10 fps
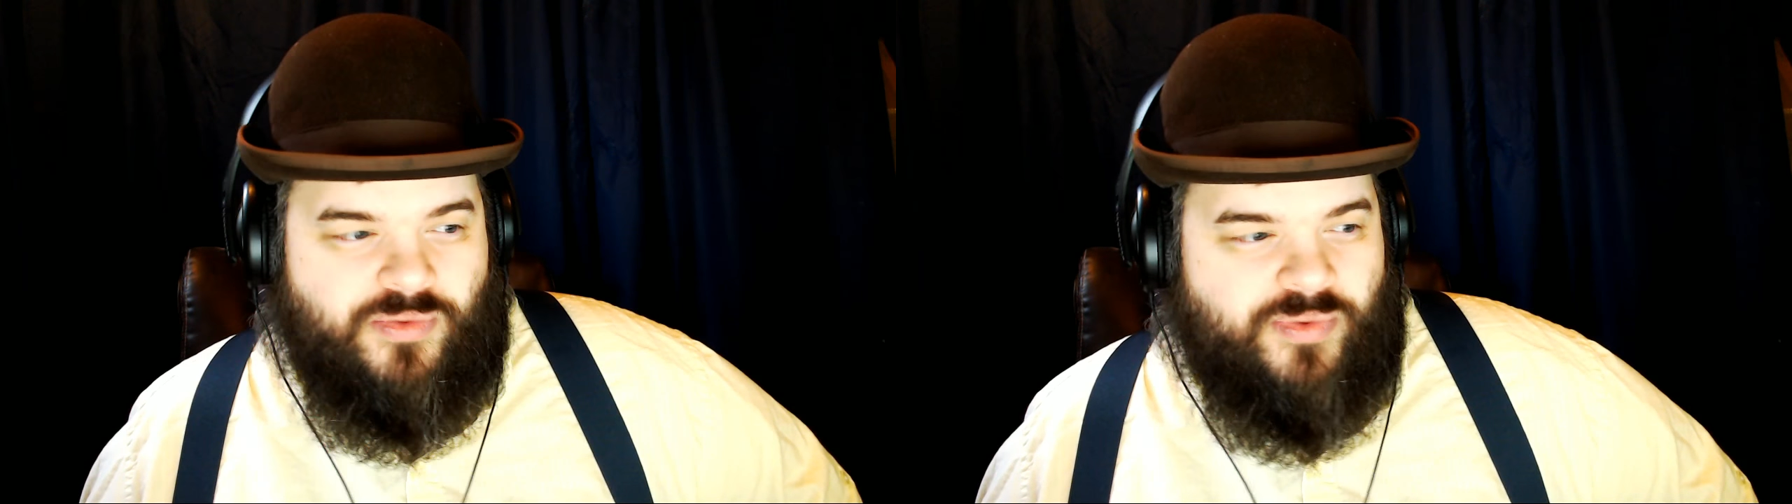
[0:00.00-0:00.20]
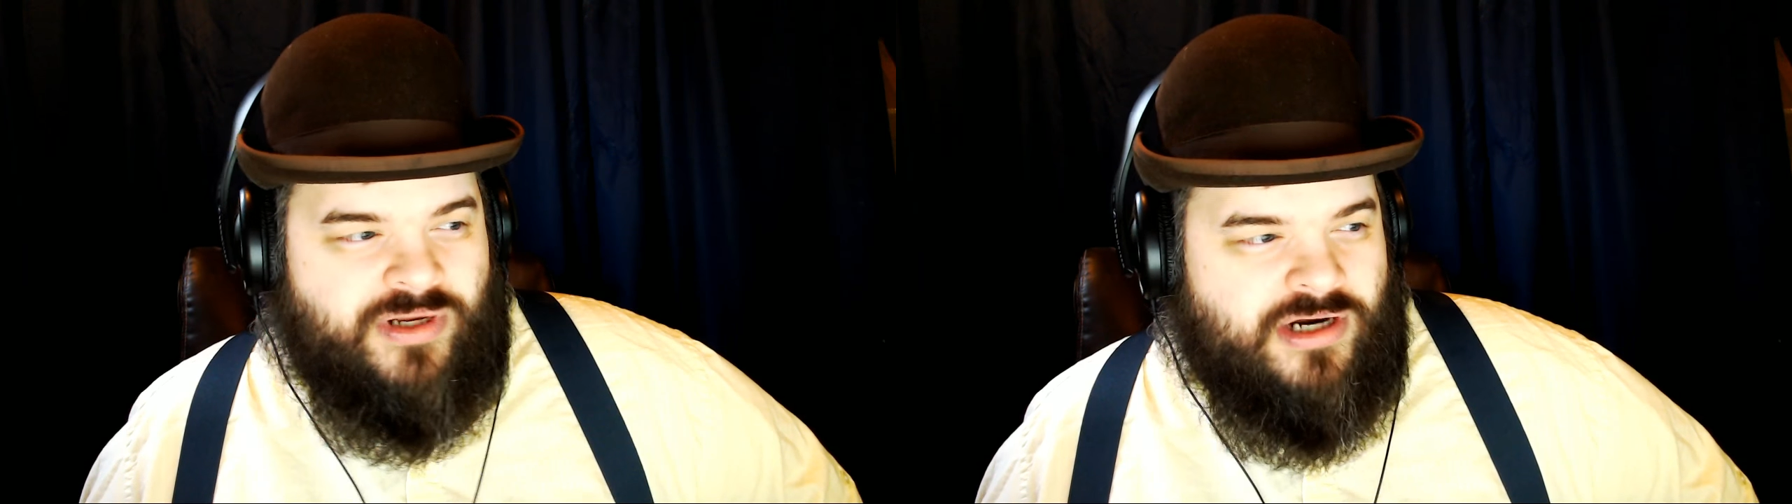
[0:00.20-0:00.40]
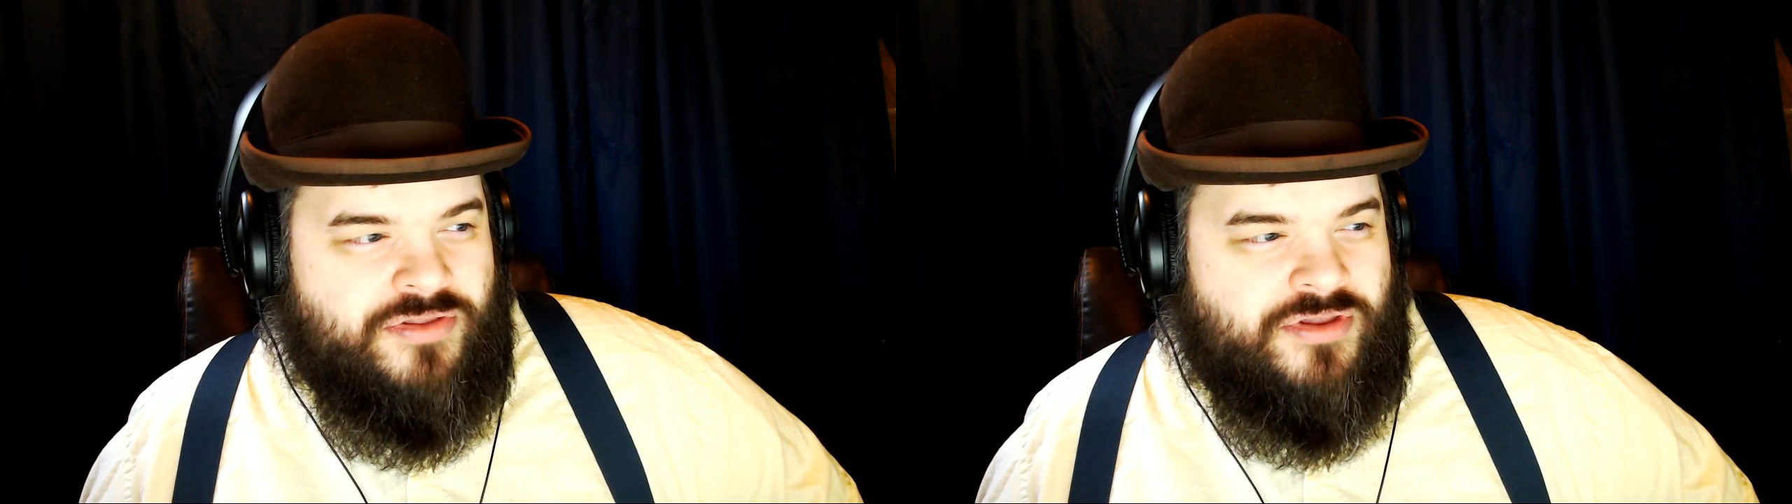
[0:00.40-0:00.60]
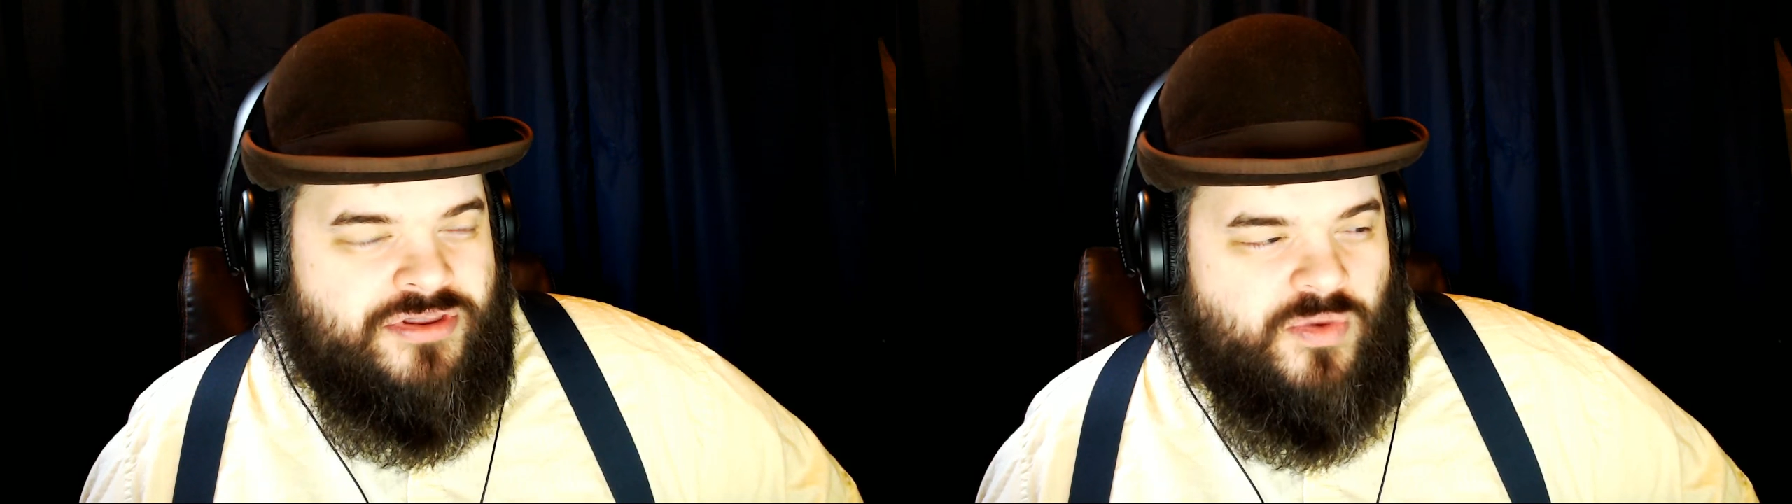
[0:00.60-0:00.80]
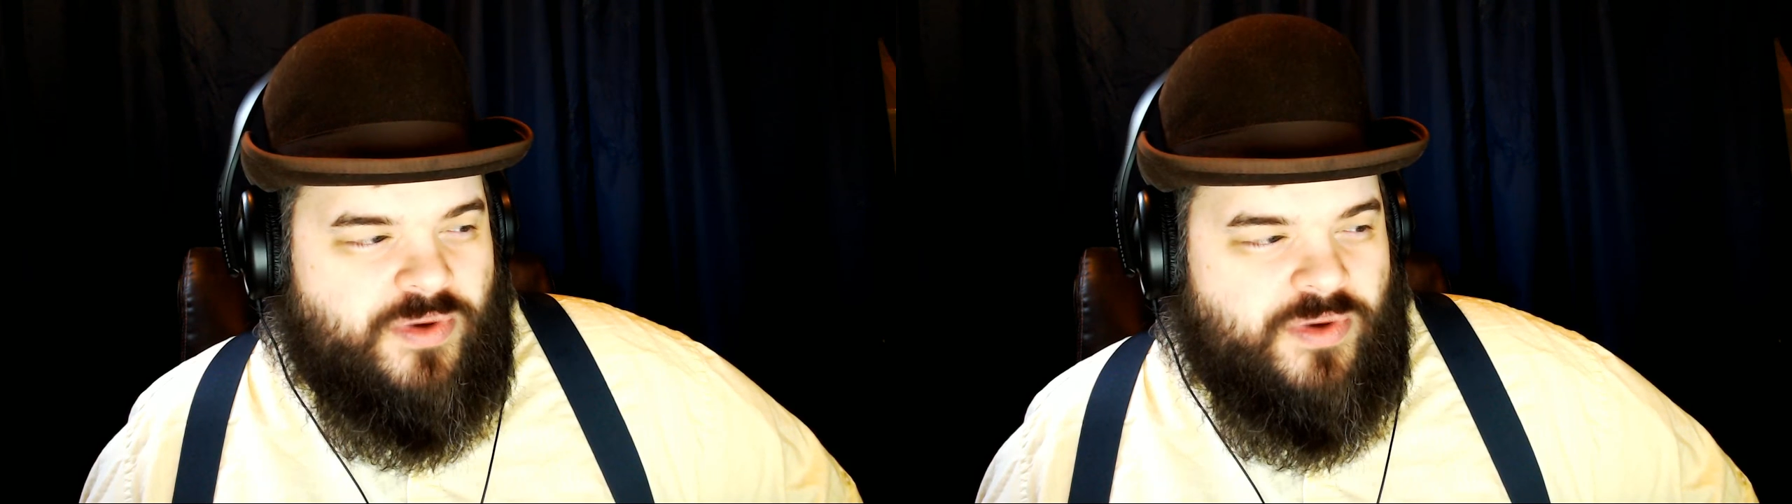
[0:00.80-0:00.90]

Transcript: we learn that they're